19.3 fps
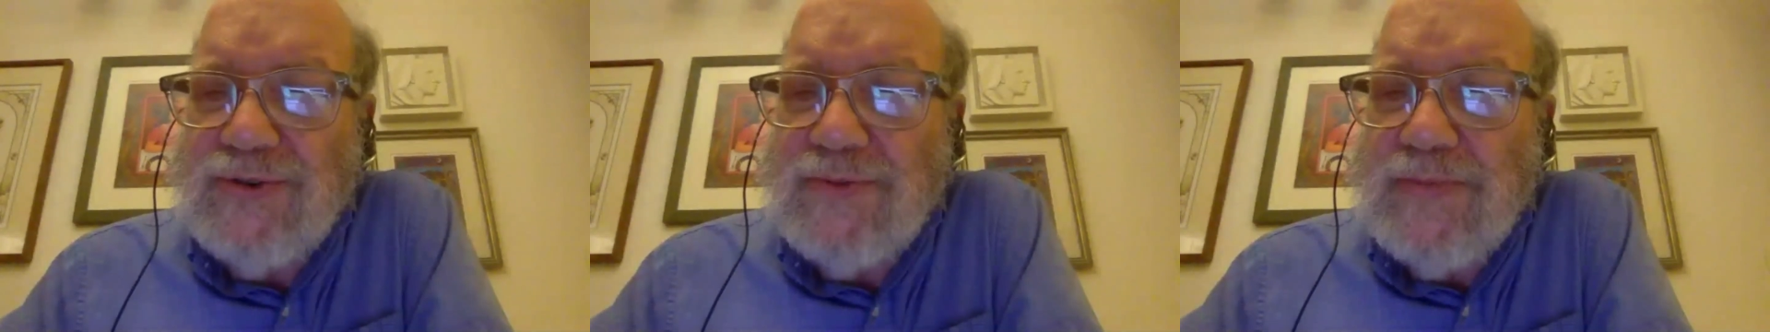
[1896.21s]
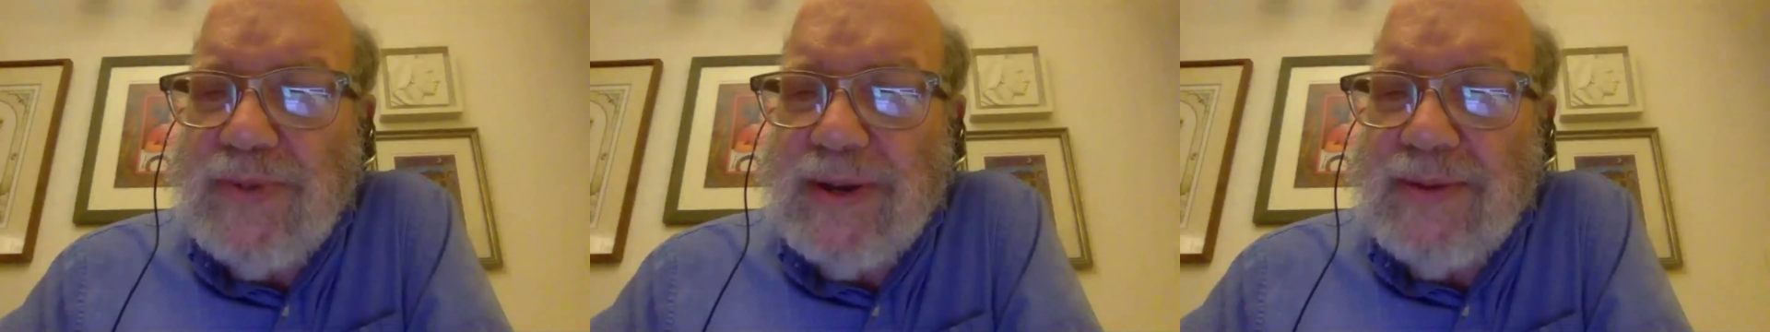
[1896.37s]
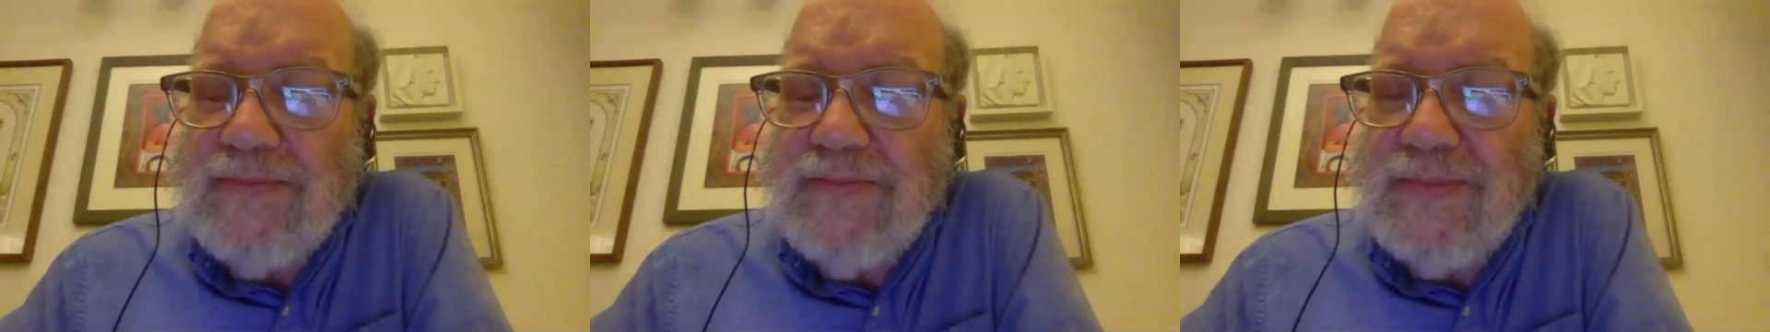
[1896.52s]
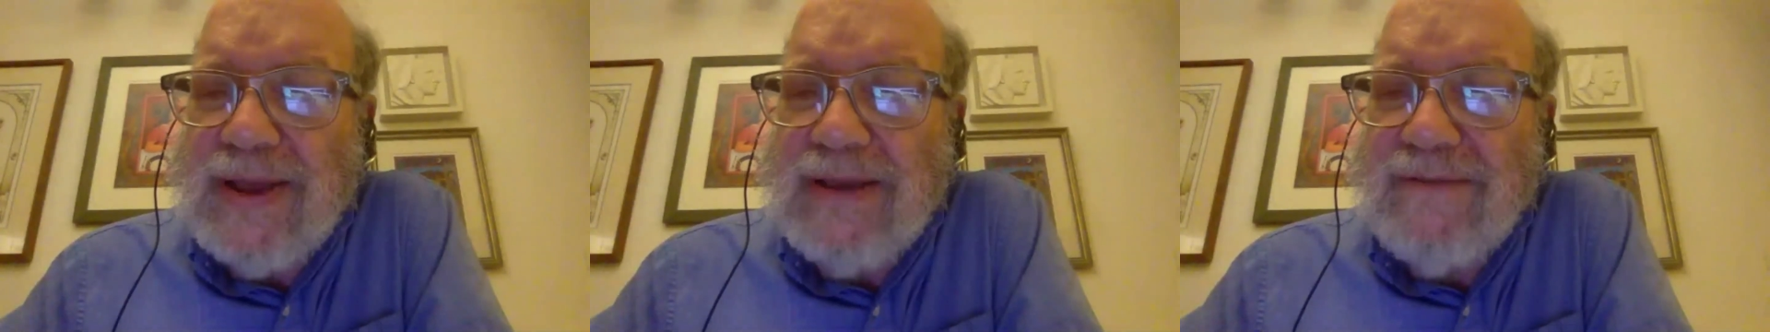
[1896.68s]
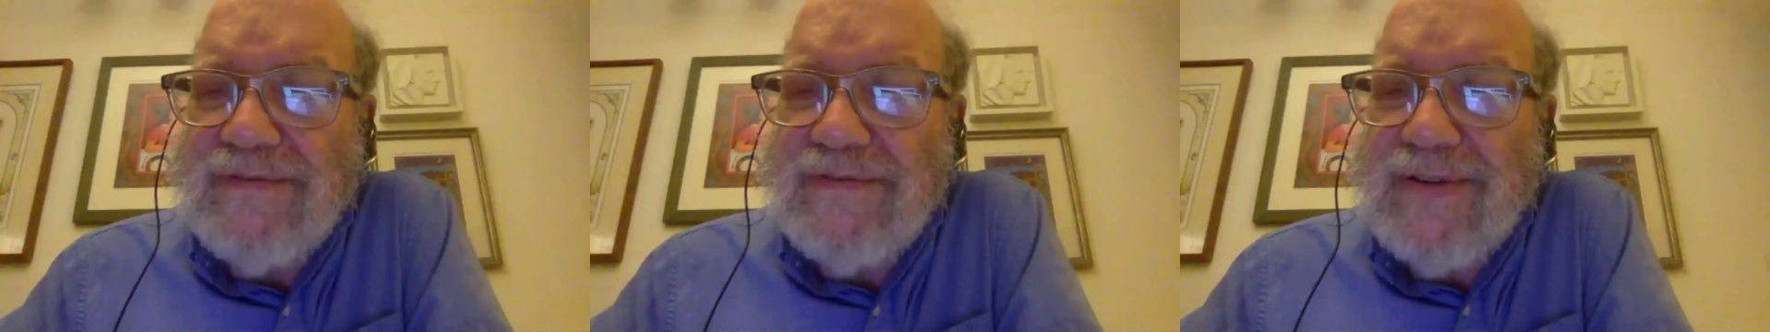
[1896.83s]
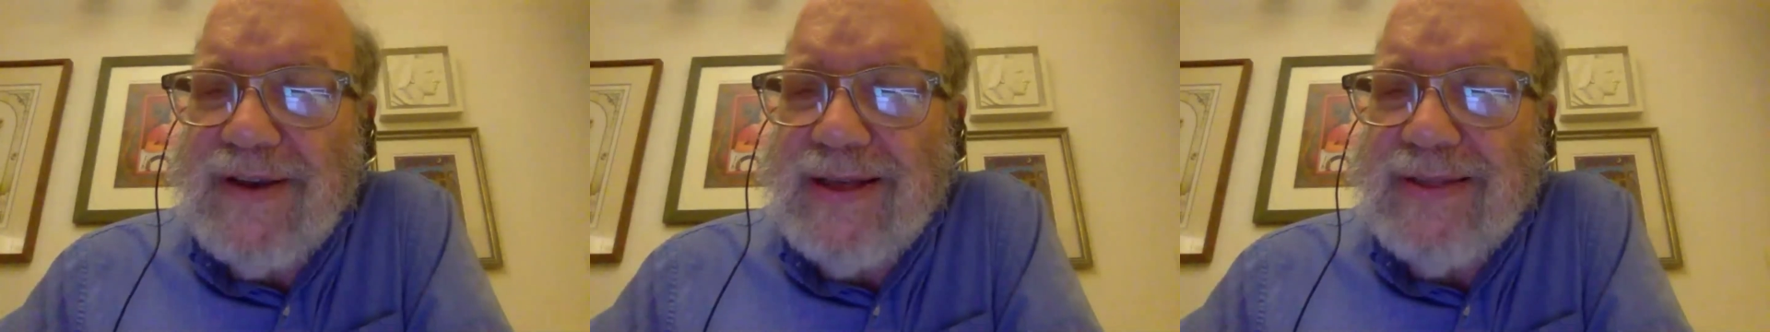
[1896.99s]
but my
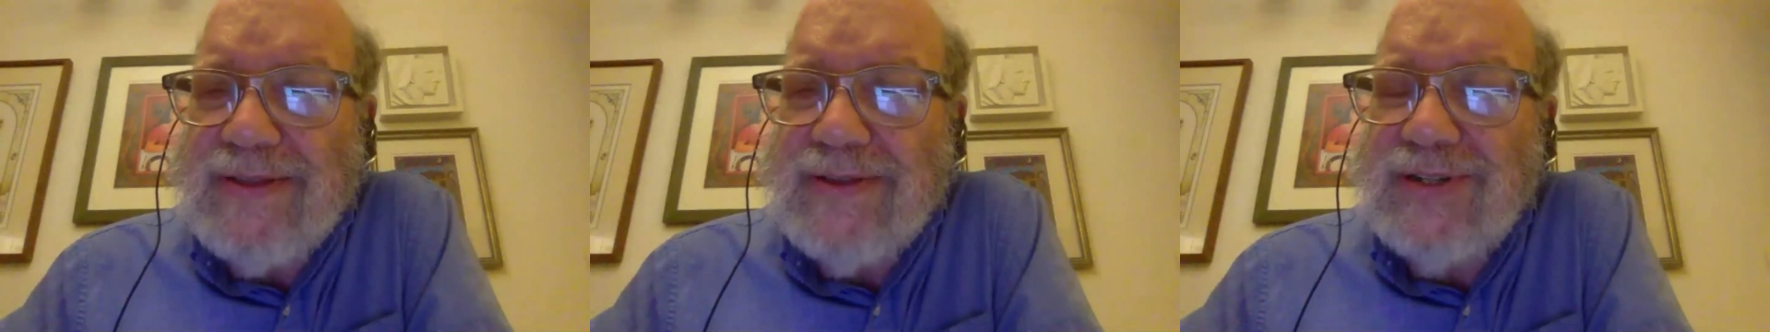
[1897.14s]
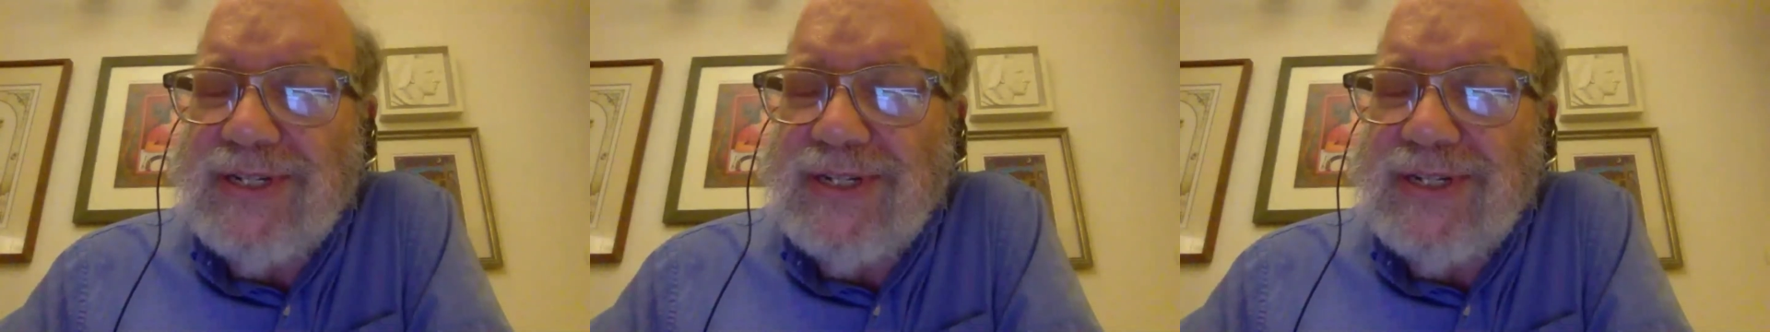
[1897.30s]
father's